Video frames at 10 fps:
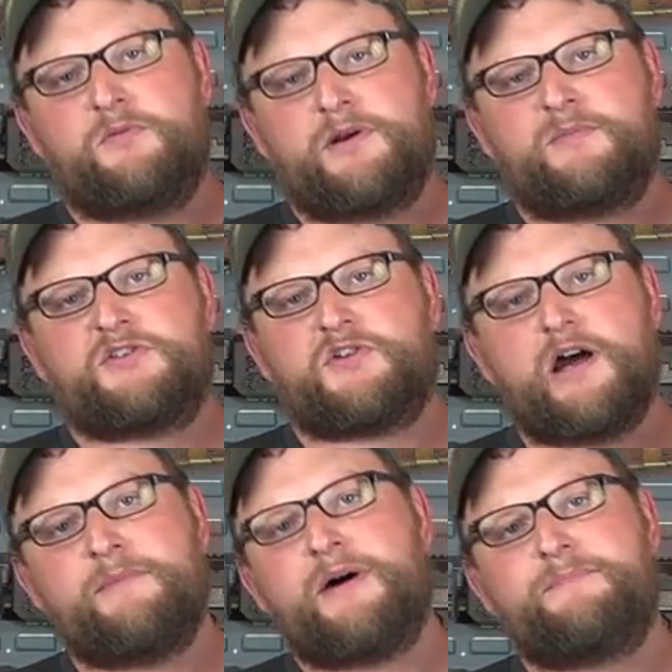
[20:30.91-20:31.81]
but I'm going to
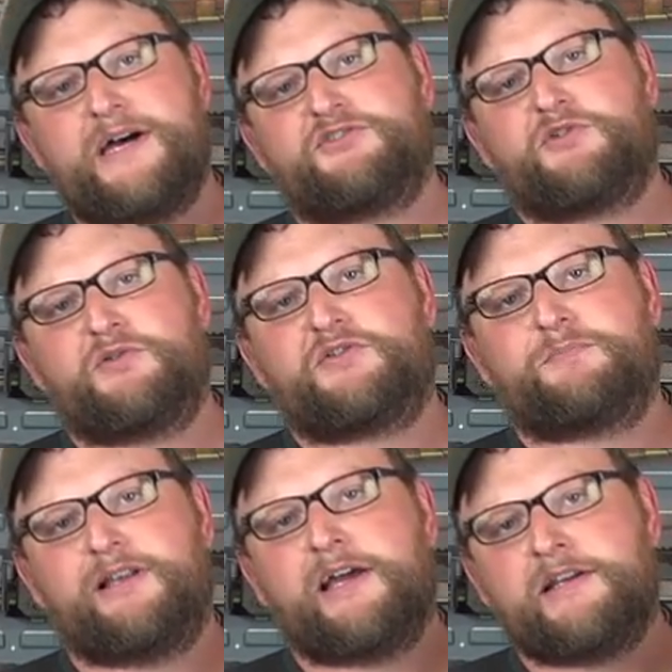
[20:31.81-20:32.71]
try my best to
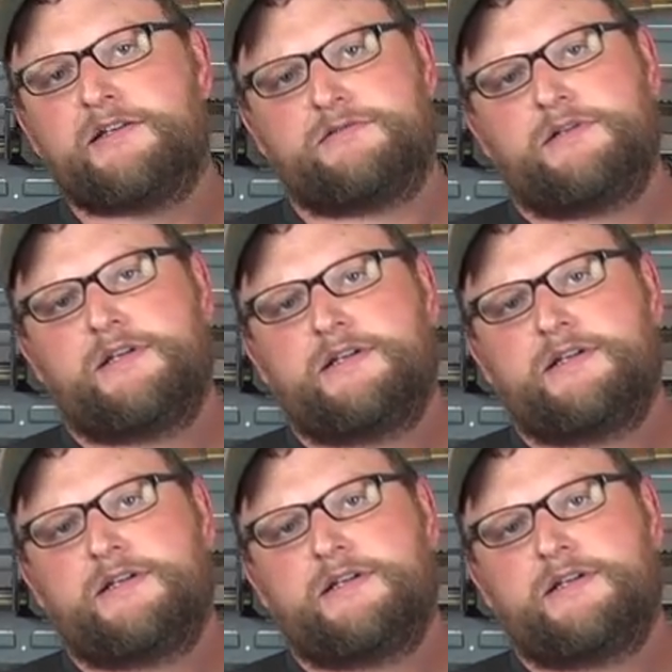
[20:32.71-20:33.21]
explain it.